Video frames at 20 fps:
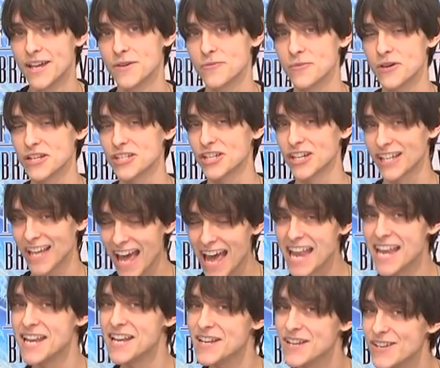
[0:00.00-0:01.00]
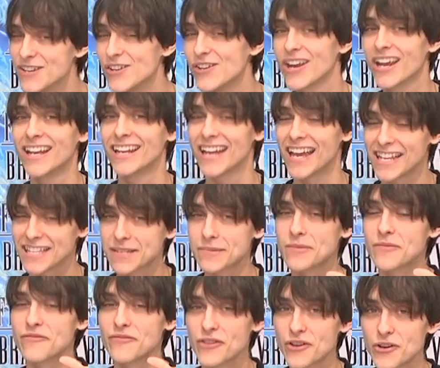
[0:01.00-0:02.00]
Which again, you can get some
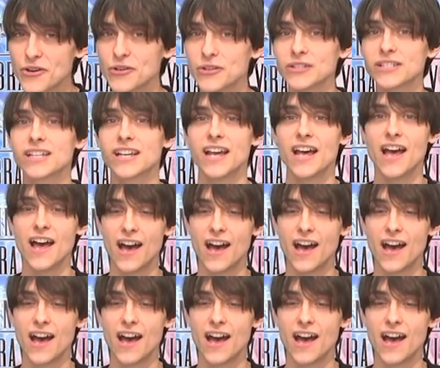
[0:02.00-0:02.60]
of those,